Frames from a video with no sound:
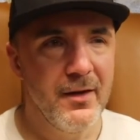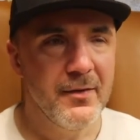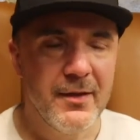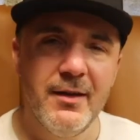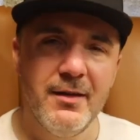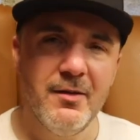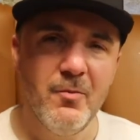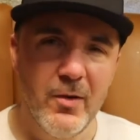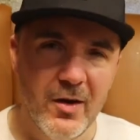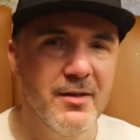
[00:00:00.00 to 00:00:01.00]
I think
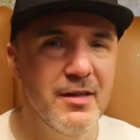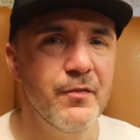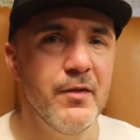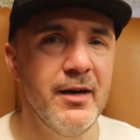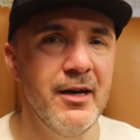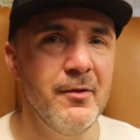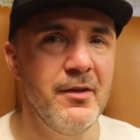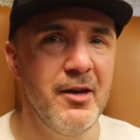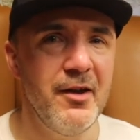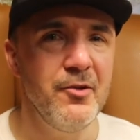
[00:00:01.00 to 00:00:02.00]
we are different here,
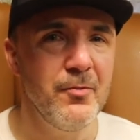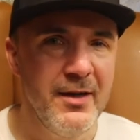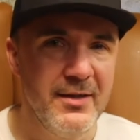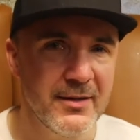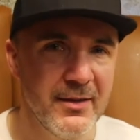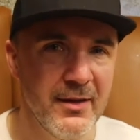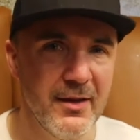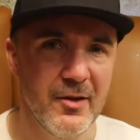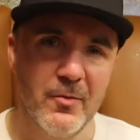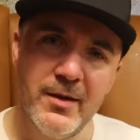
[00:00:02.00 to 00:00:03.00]
and the
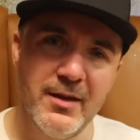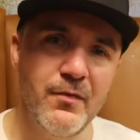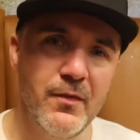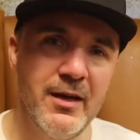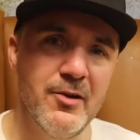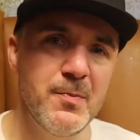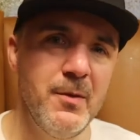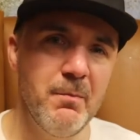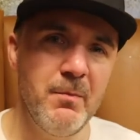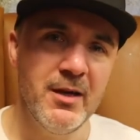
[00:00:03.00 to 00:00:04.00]
reason that we're different here is
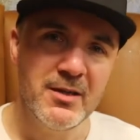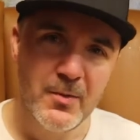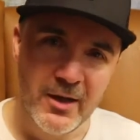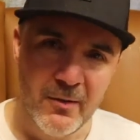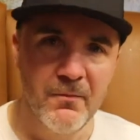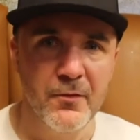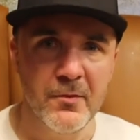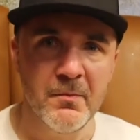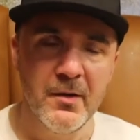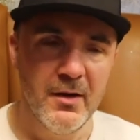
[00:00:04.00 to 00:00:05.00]
because we come
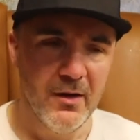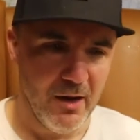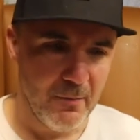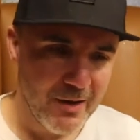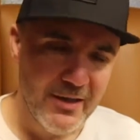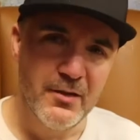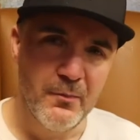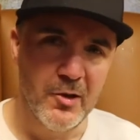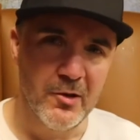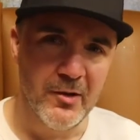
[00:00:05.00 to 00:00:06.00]
from a place
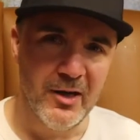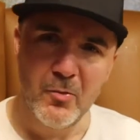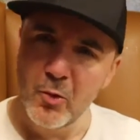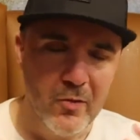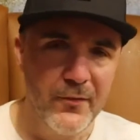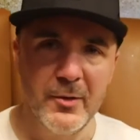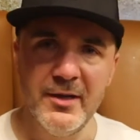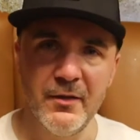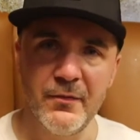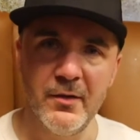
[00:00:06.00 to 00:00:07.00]
of purity. We're all
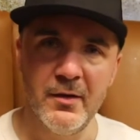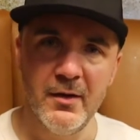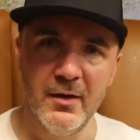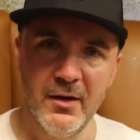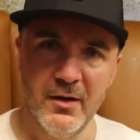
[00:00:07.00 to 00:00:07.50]
very different.